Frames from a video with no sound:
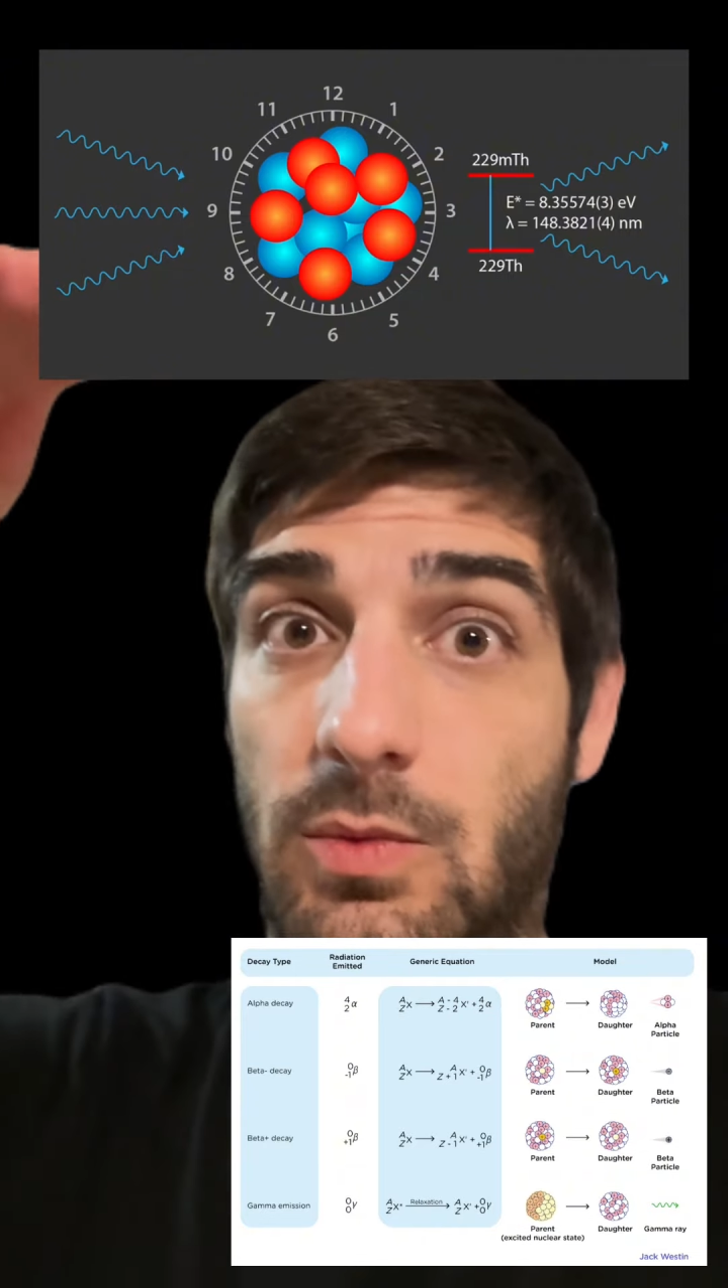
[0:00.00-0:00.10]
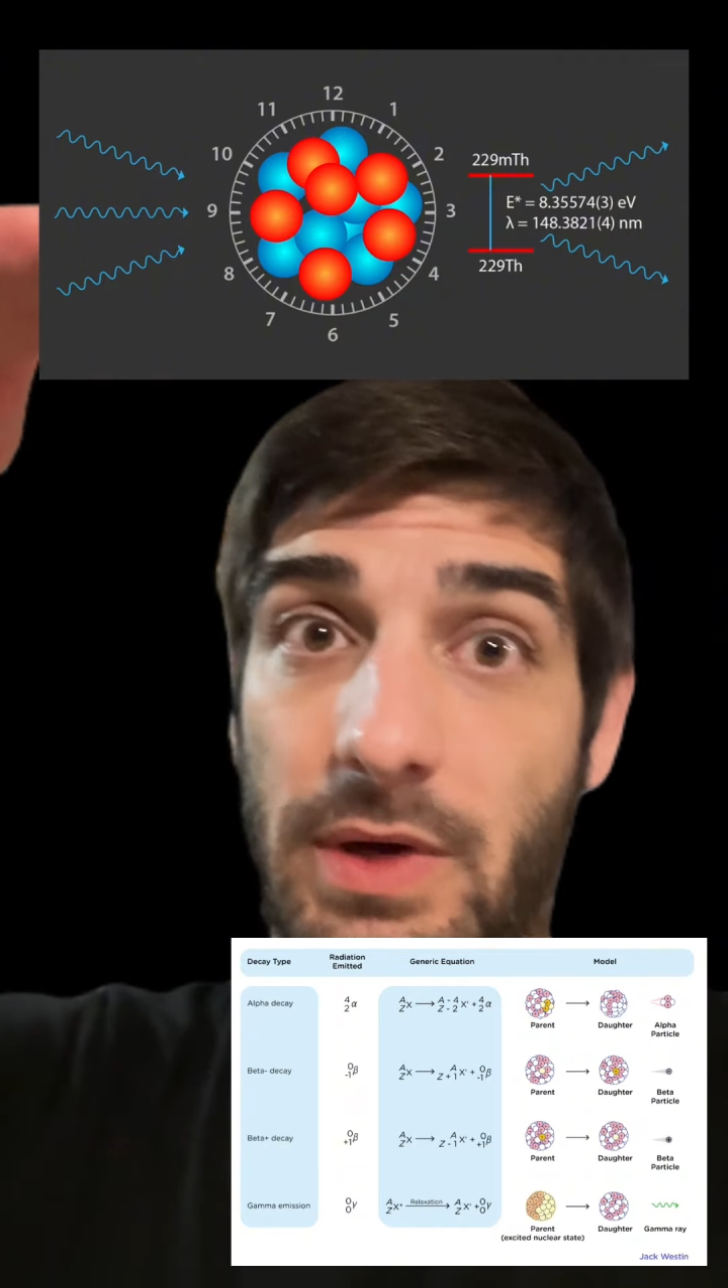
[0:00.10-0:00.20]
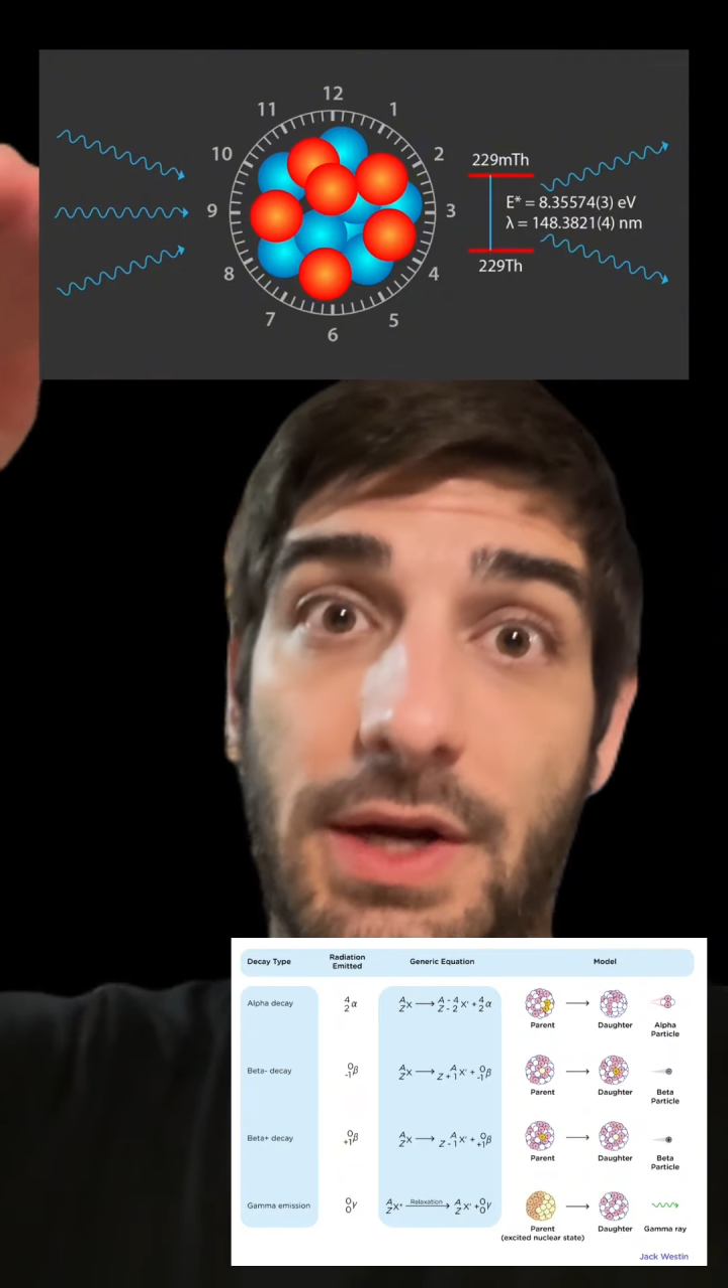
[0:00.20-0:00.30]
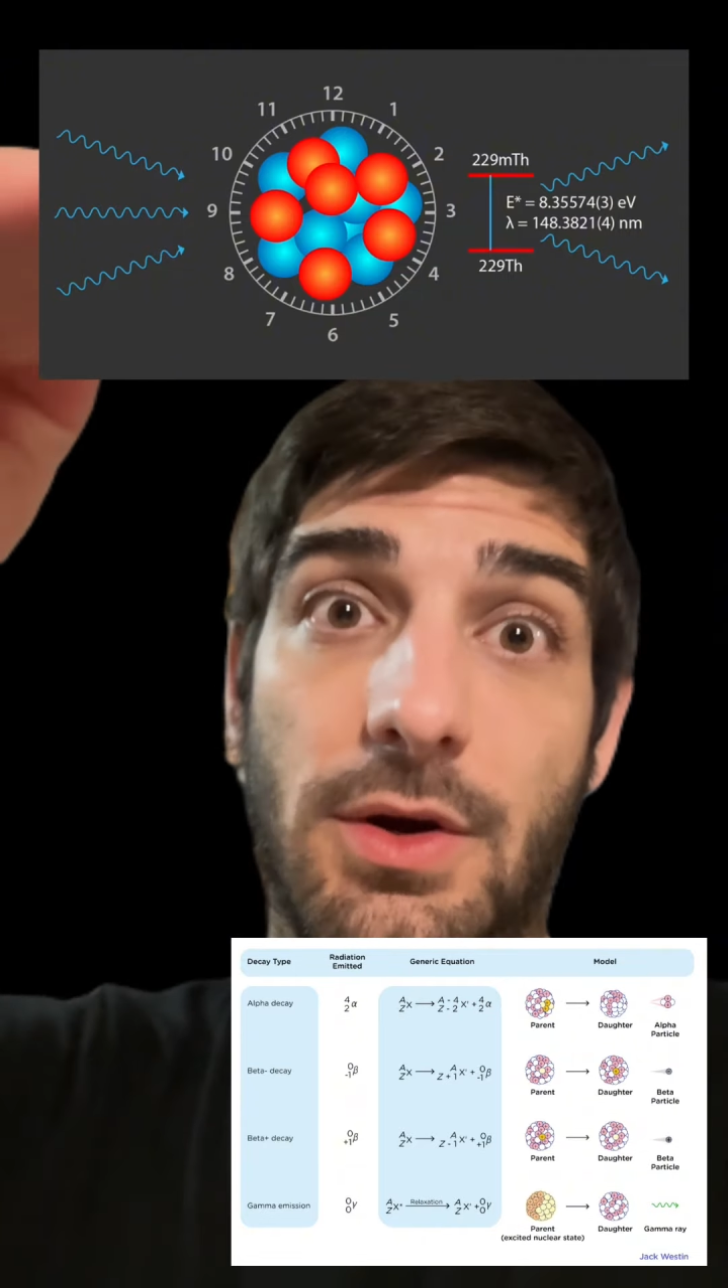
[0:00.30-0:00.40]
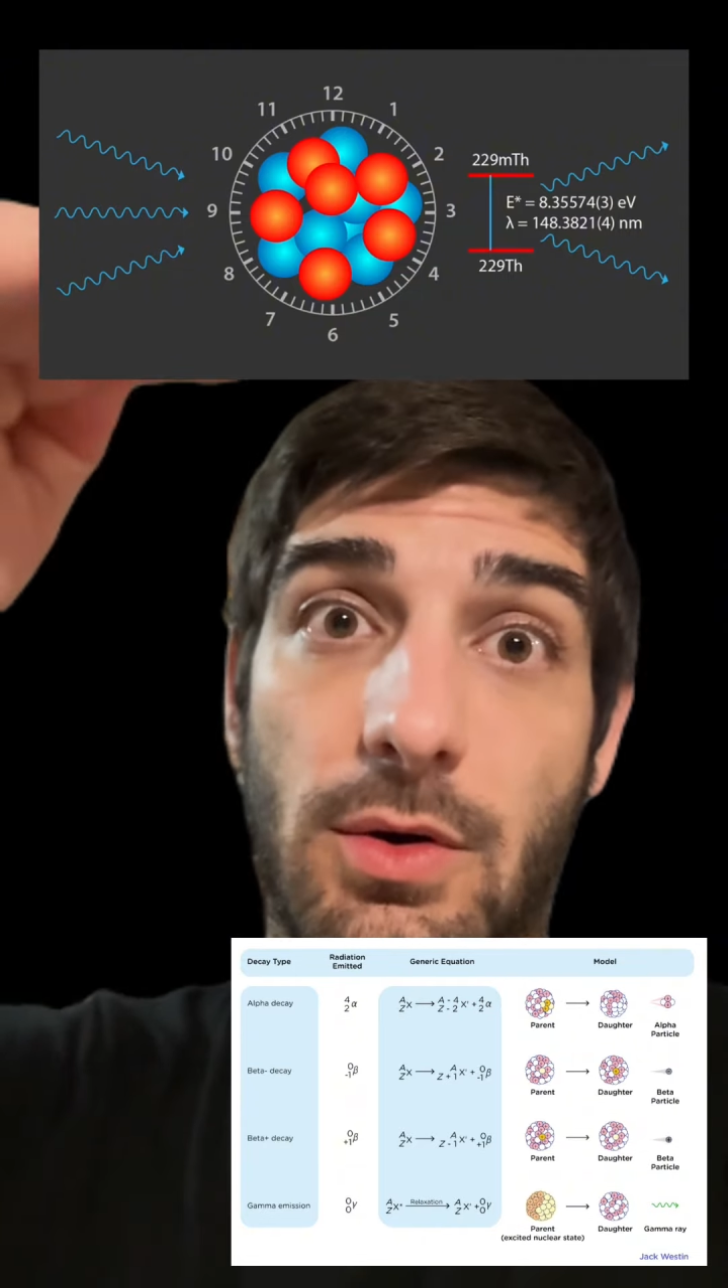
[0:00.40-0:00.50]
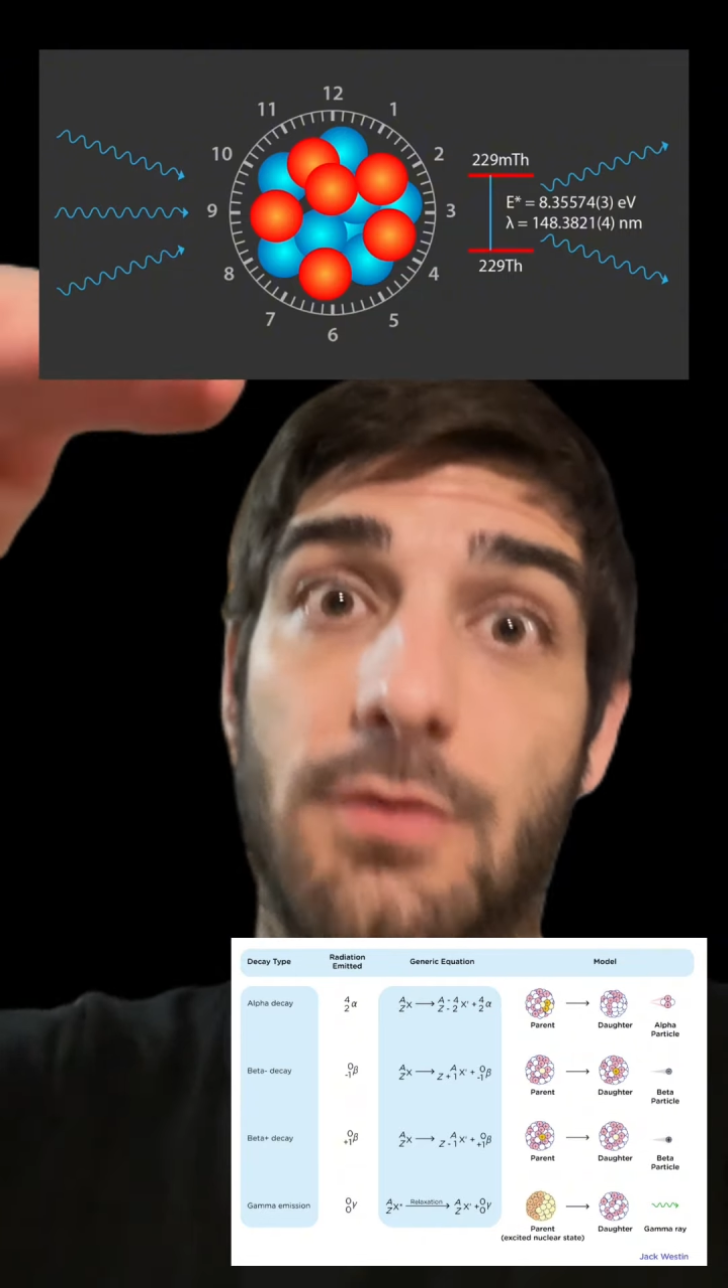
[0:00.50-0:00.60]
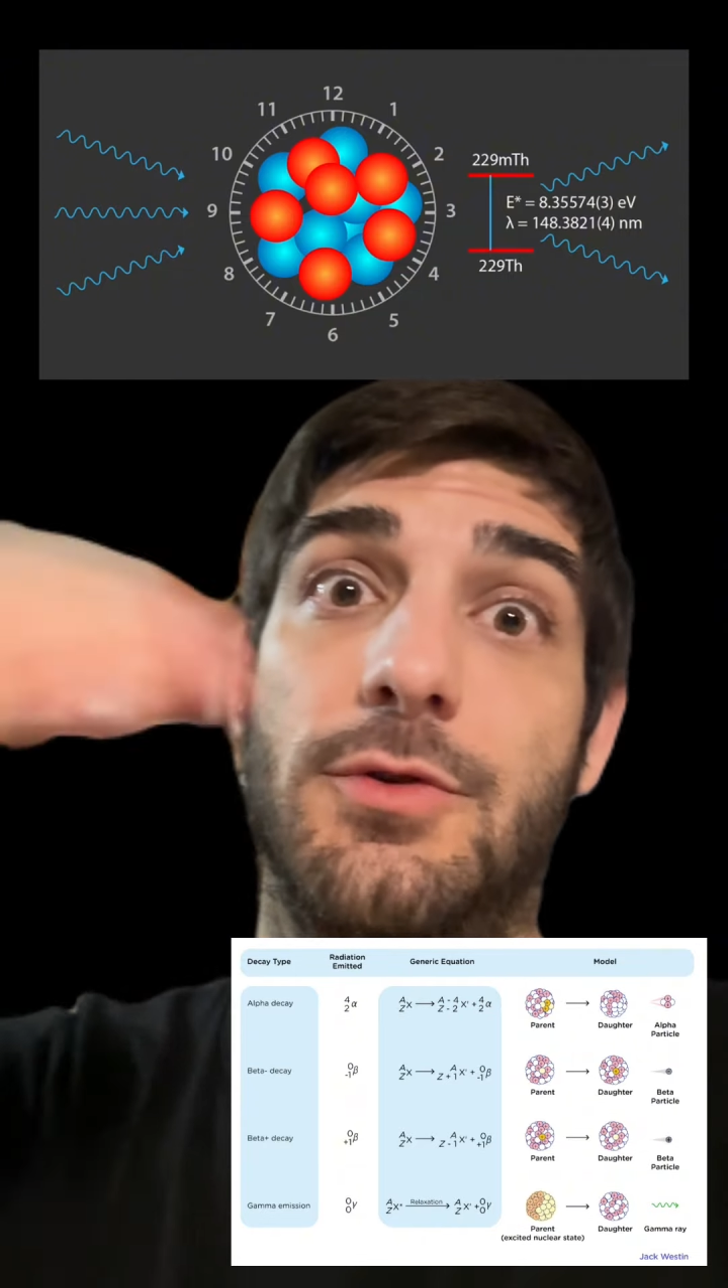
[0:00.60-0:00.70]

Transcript: we know of